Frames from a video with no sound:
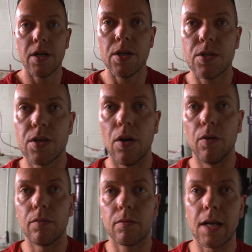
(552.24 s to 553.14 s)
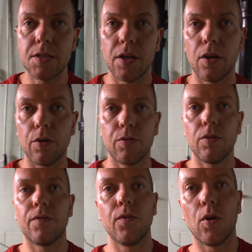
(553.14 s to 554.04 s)
So that's gonna go through
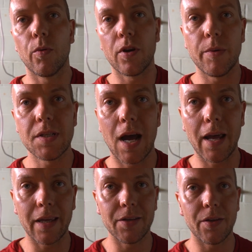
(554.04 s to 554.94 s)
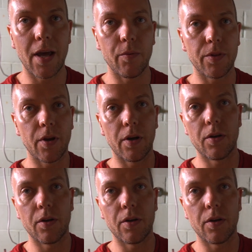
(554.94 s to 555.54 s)
the floor. We're gonna be tying into that with our